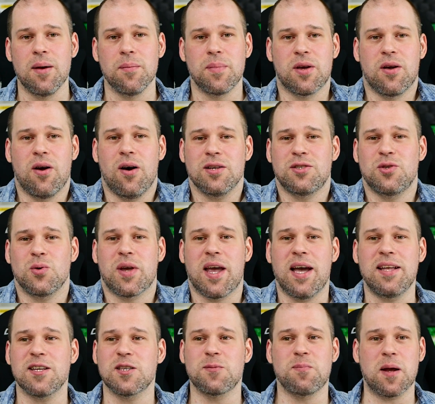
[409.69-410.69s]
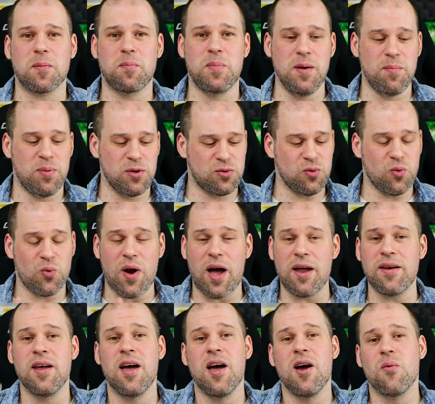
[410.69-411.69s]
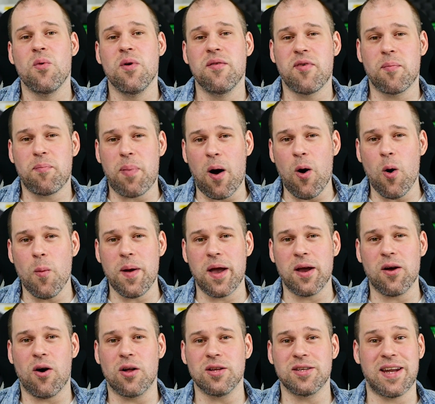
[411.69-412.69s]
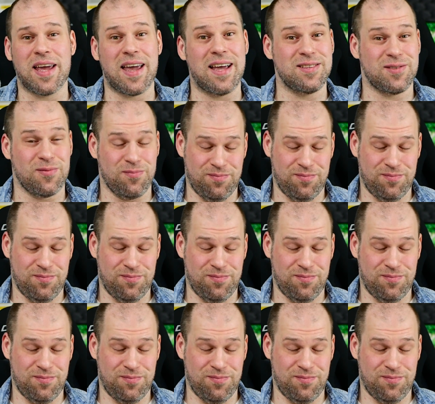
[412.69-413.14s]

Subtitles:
because you can't expect people to run with a power bank all the day. And